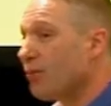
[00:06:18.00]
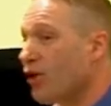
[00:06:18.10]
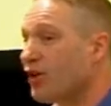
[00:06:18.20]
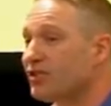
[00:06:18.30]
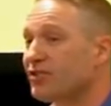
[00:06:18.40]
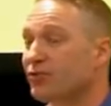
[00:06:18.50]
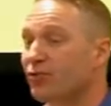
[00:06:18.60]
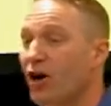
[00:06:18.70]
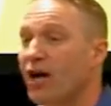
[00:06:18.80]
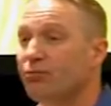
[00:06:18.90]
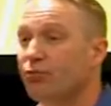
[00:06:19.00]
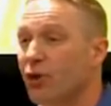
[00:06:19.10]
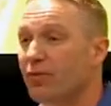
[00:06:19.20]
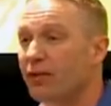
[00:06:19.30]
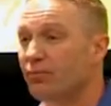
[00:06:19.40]
purchased the right
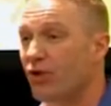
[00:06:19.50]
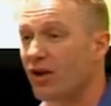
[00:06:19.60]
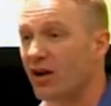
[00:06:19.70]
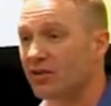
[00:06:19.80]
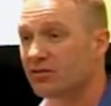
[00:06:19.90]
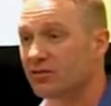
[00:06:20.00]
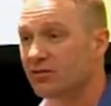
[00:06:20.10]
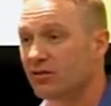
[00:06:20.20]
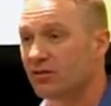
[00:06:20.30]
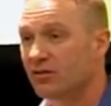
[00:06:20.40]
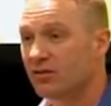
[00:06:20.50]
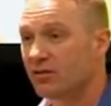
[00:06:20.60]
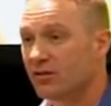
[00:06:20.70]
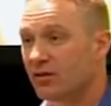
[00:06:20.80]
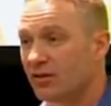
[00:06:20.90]
property product
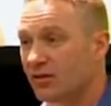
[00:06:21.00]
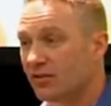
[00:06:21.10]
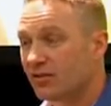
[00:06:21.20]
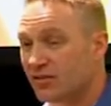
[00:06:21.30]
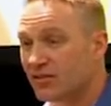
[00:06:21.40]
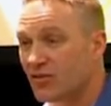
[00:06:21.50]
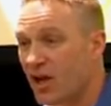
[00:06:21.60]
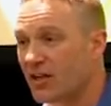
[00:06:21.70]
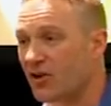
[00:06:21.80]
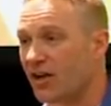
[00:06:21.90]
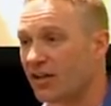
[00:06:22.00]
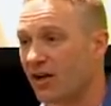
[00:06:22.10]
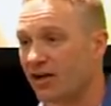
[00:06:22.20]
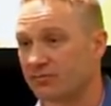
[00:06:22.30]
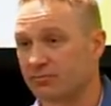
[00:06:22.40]
since
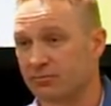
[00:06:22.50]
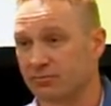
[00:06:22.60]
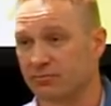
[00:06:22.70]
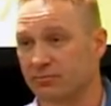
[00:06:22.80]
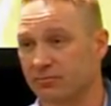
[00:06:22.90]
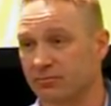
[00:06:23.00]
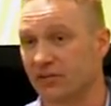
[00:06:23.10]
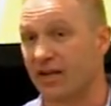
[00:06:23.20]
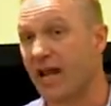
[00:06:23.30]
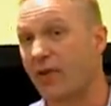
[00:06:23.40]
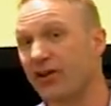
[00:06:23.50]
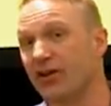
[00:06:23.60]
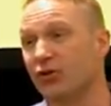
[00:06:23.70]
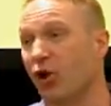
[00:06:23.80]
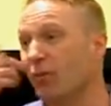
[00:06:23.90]
1998. And now we're
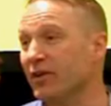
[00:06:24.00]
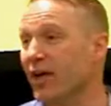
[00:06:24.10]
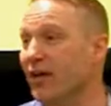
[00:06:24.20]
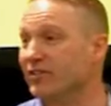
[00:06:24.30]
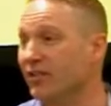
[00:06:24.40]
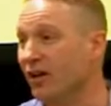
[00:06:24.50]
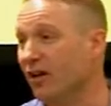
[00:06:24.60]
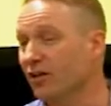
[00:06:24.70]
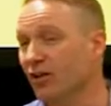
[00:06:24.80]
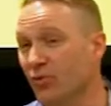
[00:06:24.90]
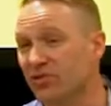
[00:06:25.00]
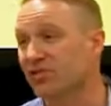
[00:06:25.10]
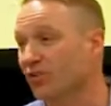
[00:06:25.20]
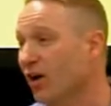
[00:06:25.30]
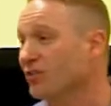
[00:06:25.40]
getting copycats here, which
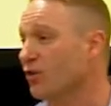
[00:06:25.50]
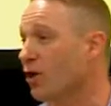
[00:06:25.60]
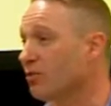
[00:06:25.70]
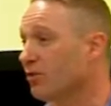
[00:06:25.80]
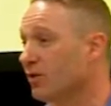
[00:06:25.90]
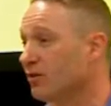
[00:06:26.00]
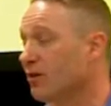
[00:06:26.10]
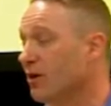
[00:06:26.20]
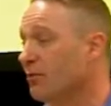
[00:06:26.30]
is a nice compliment.